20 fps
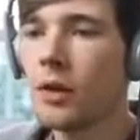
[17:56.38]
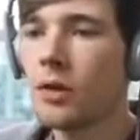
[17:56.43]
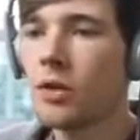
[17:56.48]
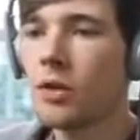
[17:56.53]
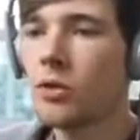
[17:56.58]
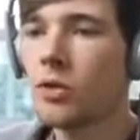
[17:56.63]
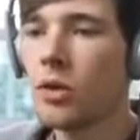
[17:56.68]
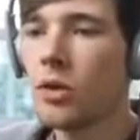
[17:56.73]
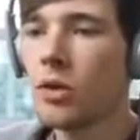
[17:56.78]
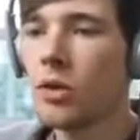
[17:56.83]

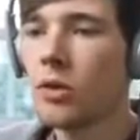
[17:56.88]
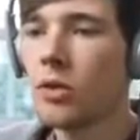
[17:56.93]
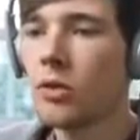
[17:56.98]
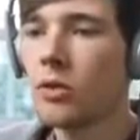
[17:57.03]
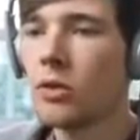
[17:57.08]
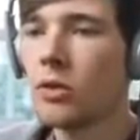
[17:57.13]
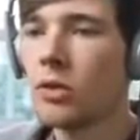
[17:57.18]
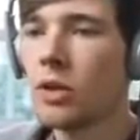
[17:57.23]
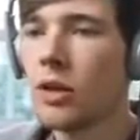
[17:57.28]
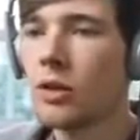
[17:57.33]

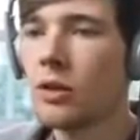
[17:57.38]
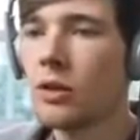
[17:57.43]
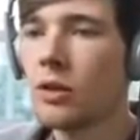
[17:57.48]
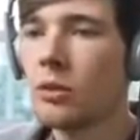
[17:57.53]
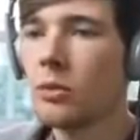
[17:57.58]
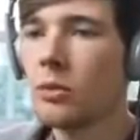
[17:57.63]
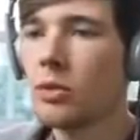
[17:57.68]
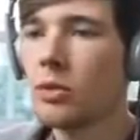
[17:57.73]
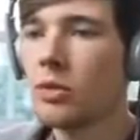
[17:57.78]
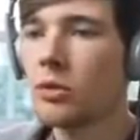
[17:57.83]
Strongholds under
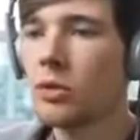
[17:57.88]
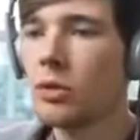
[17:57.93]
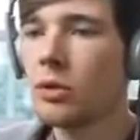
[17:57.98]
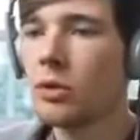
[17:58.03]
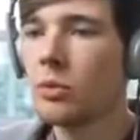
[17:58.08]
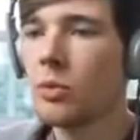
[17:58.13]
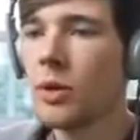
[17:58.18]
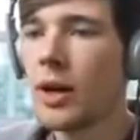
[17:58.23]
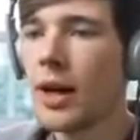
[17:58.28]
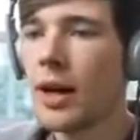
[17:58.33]
the water
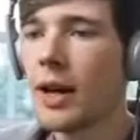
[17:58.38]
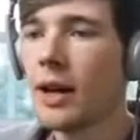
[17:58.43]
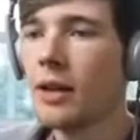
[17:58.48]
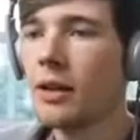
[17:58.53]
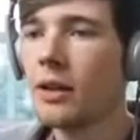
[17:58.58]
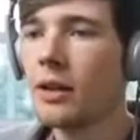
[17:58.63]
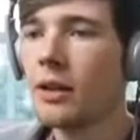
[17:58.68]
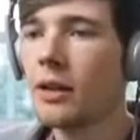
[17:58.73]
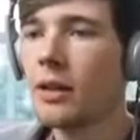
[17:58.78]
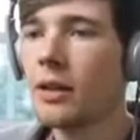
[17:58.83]
as
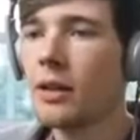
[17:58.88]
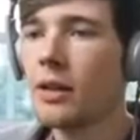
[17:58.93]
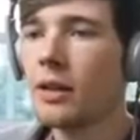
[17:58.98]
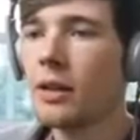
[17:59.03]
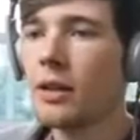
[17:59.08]
well.